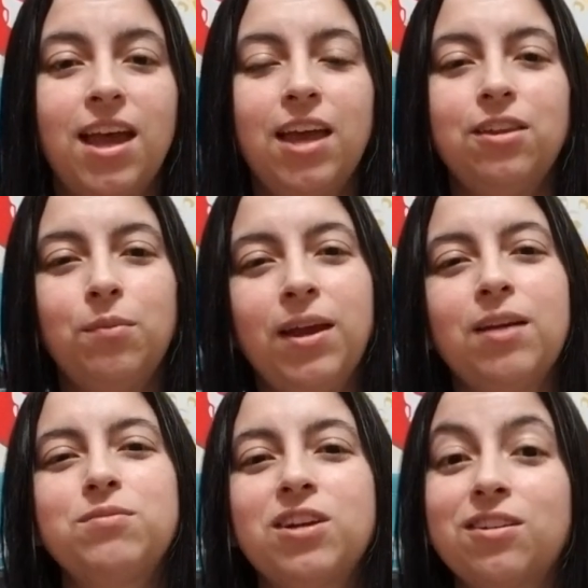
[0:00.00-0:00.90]
And the main
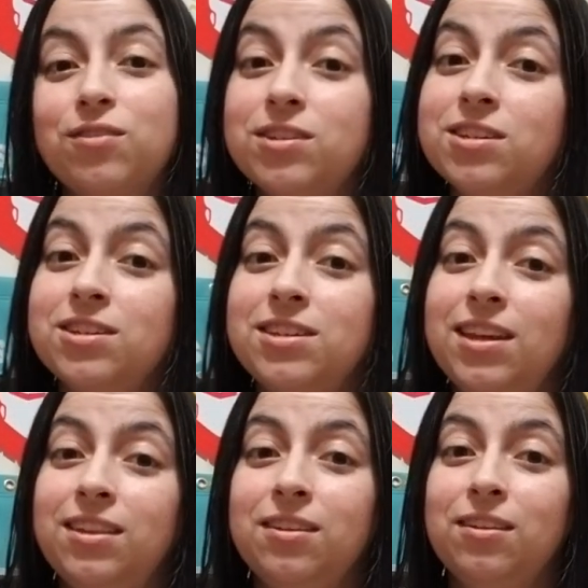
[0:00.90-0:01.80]
objective is just
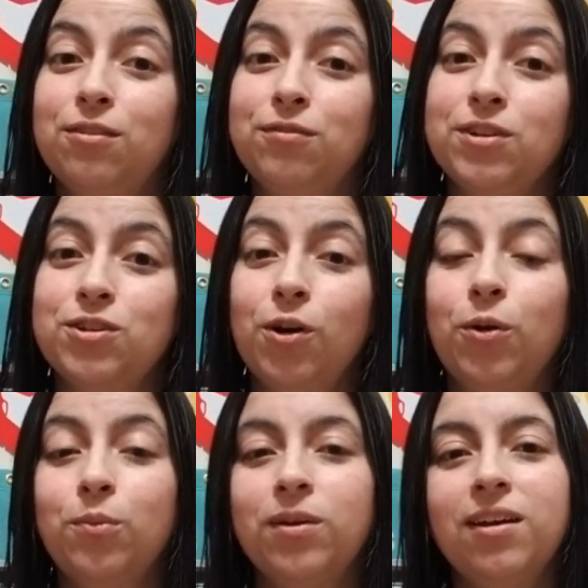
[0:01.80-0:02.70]
get the little fish
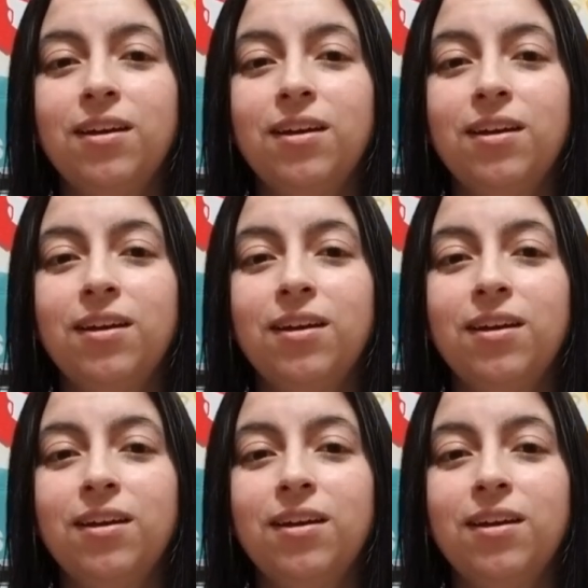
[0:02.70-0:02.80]
home.